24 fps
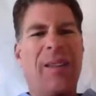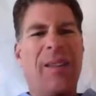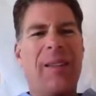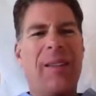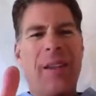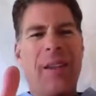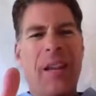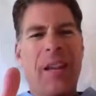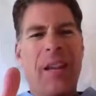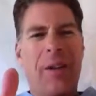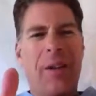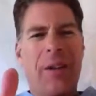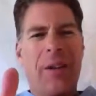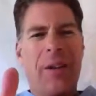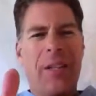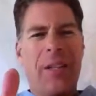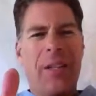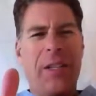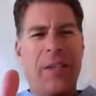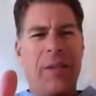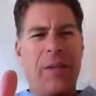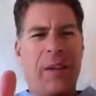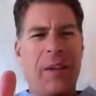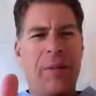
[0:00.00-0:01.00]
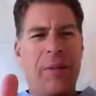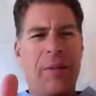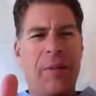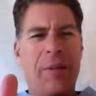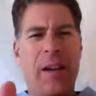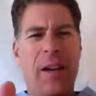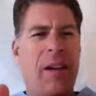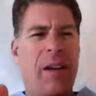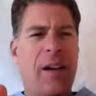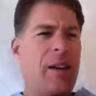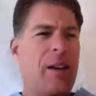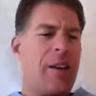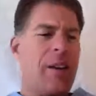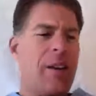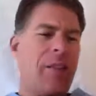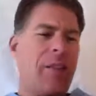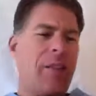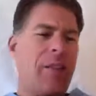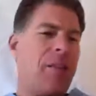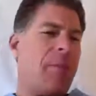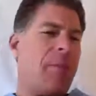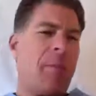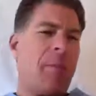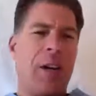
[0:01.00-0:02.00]
you know, this sort of uh,
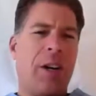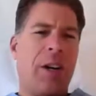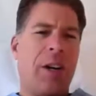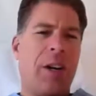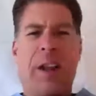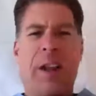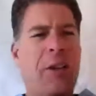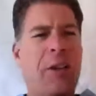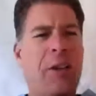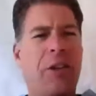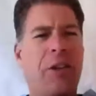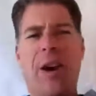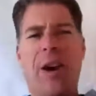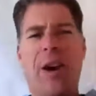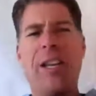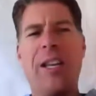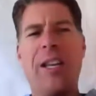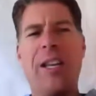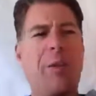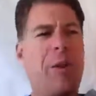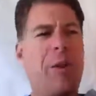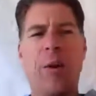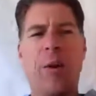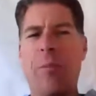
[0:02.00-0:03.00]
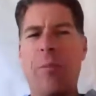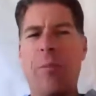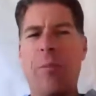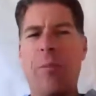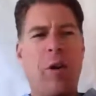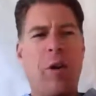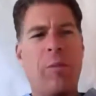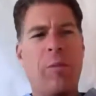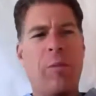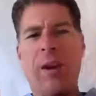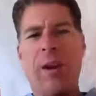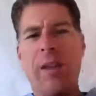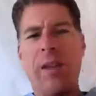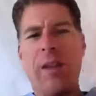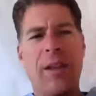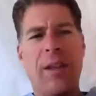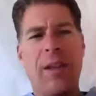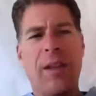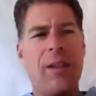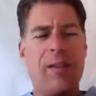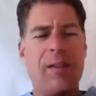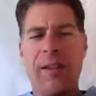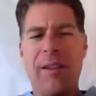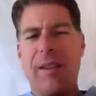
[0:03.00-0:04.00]
the personality traits we were born with
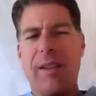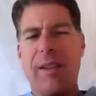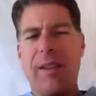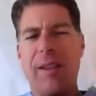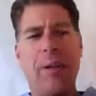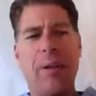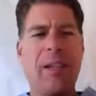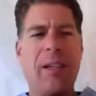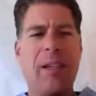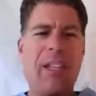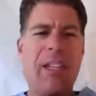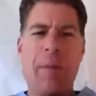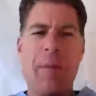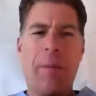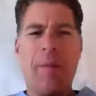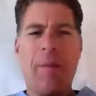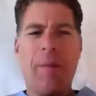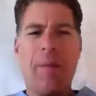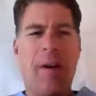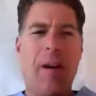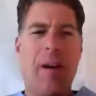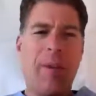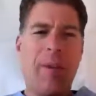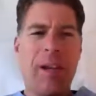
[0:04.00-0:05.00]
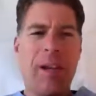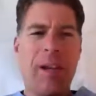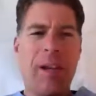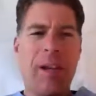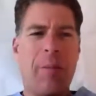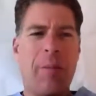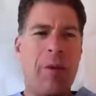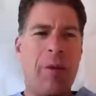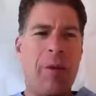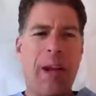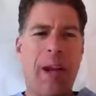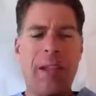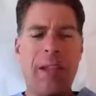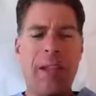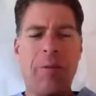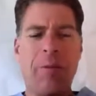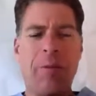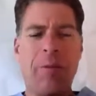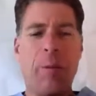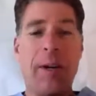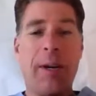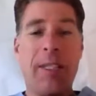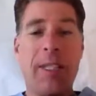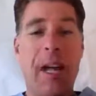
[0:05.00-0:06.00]
and the, hmm. everything stopped evolving in our brains when
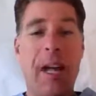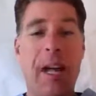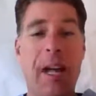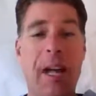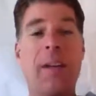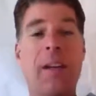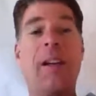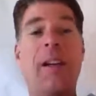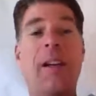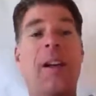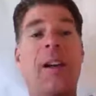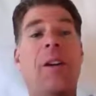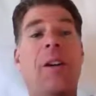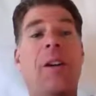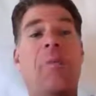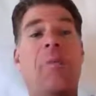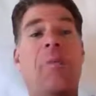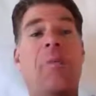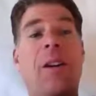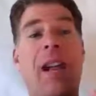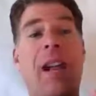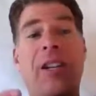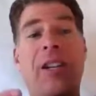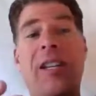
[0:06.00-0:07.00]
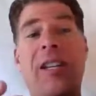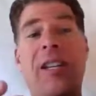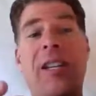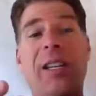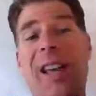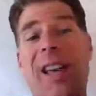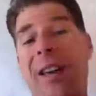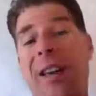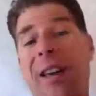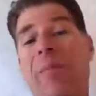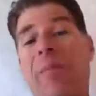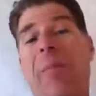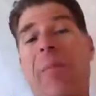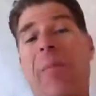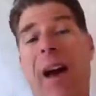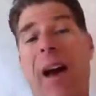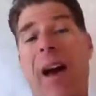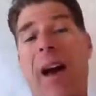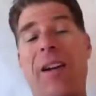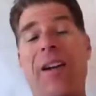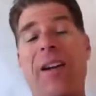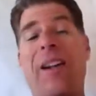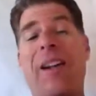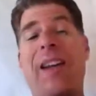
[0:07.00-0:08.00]
we were seven. We can actually get
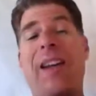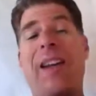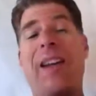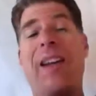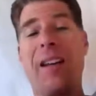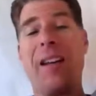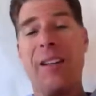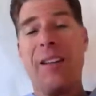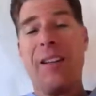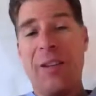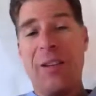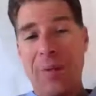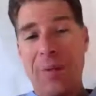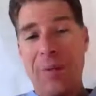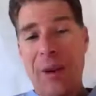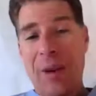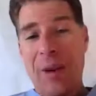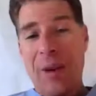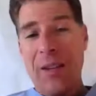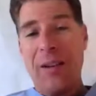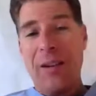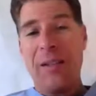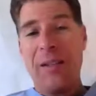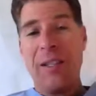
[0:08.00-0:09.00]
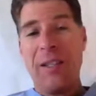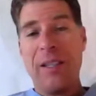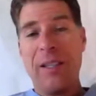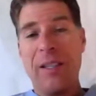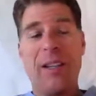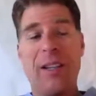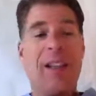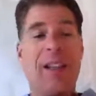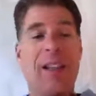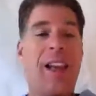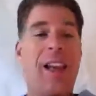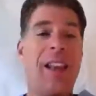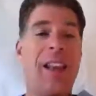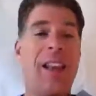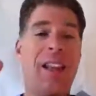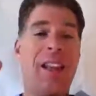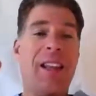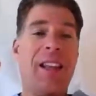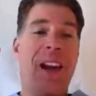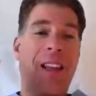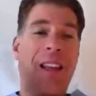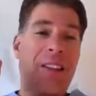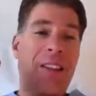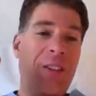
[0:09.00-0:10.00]
better at connecting to others. And
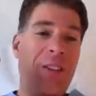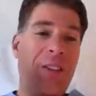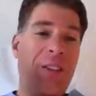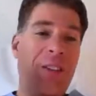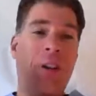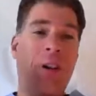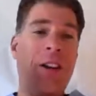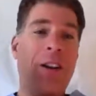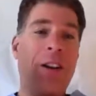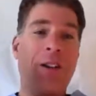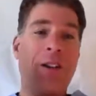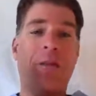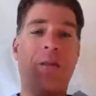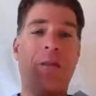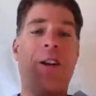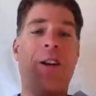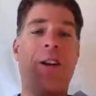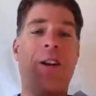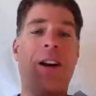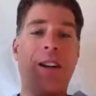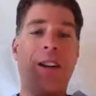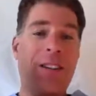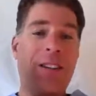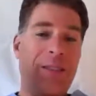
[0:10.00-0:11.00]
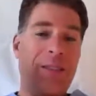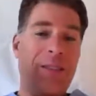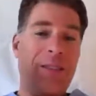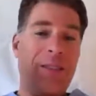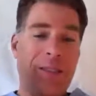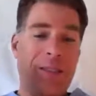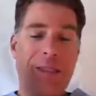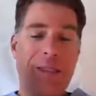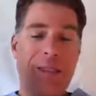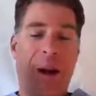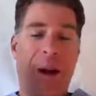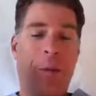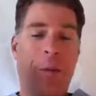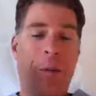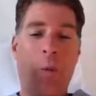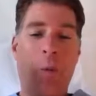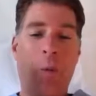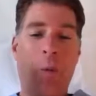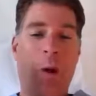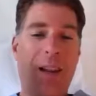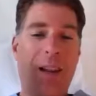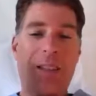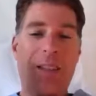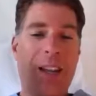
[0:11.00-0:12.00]
again, you're introvert, number
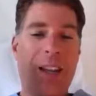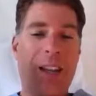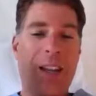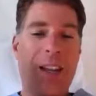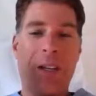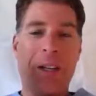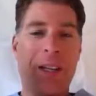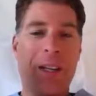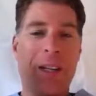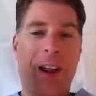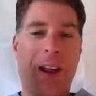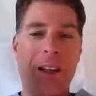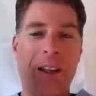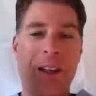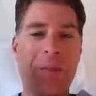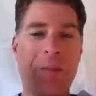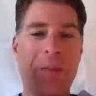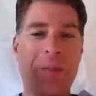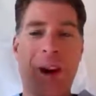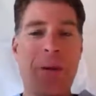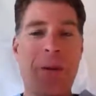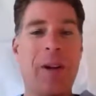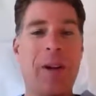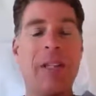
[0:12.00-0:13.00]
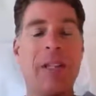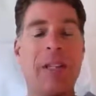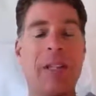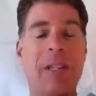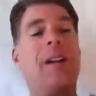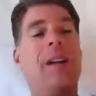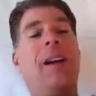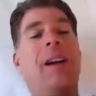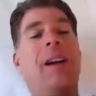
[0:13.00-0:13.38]
one subject in all experiments.